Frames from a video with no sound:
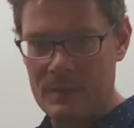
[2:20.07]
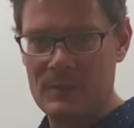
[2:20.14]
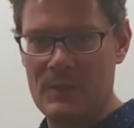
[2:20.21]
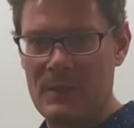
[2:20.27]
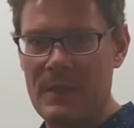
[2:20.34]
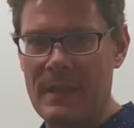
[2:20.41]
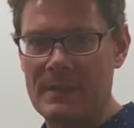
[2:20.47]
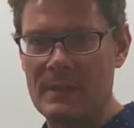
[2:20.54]

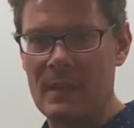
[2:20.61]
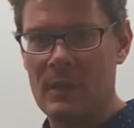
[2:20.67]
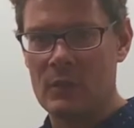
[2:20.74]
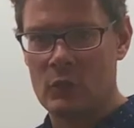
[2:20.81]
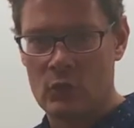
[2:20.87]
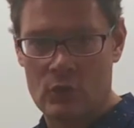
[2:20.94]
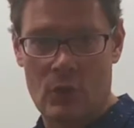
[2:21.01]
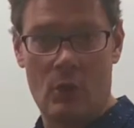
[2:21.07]
to then
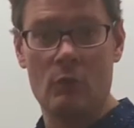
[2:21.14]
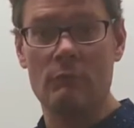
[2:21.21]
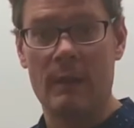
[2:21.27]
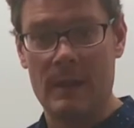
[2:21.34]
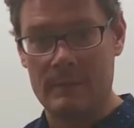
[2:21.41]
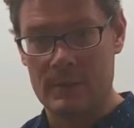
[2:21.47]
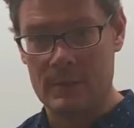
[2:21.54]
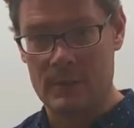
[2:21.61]
show
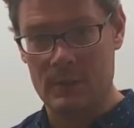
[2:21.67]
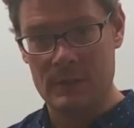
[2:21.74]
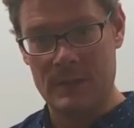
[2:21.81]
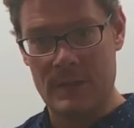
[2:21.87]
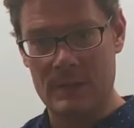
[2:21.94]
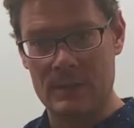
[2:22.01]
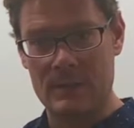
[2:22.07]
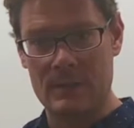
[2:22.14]
relevant
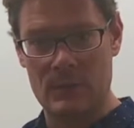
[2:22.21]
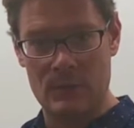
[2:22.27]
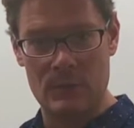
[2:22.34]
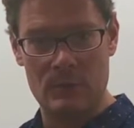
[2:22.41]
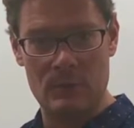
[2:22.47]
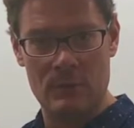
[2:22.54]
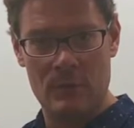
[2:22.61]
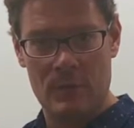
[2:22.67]
content
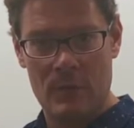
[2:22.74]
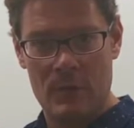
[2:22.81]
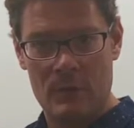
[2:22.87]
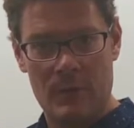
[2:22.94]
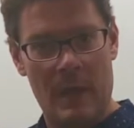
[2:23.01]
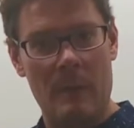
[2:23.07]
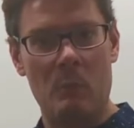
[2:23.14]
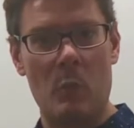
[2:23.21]
to
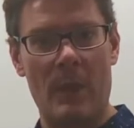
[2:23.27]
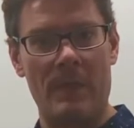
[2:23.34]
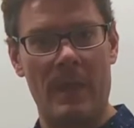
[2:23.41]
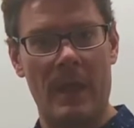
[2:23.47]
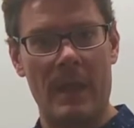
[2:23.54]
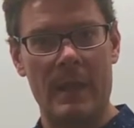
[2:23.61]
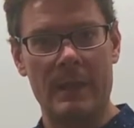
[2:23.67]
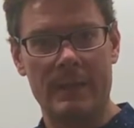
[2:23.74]
them when
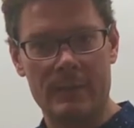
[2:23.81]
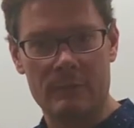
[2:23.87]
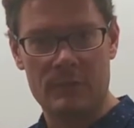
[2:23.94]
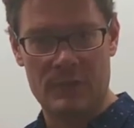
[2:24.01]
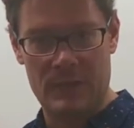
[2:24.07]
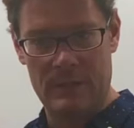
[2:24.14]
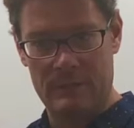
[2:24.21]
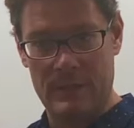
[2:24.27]
they
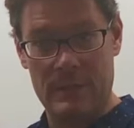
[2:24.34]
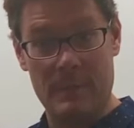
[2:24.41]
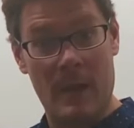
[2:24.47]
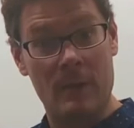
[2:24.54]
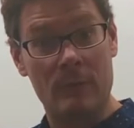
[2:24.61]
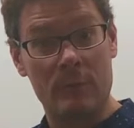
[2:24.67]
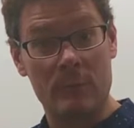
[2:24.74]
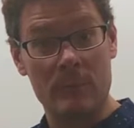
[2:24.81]
receive an
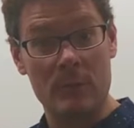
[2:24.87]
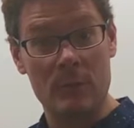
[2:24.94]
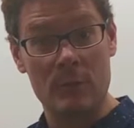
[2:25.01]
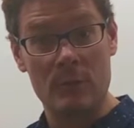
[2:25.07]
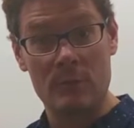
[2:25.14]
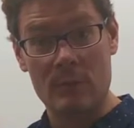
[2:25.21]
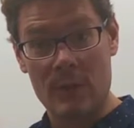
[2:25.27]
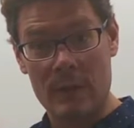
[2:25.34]
email from
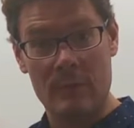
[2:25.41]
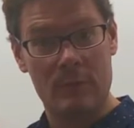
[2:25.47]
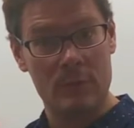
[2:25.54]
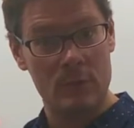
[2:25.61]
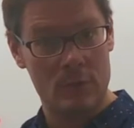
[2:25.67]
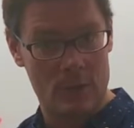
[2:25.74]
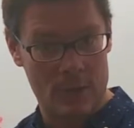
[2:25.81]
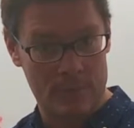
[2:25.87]
you in the
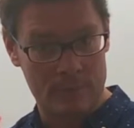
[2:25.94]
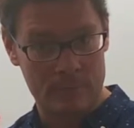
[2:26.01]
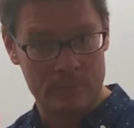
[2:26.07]
future.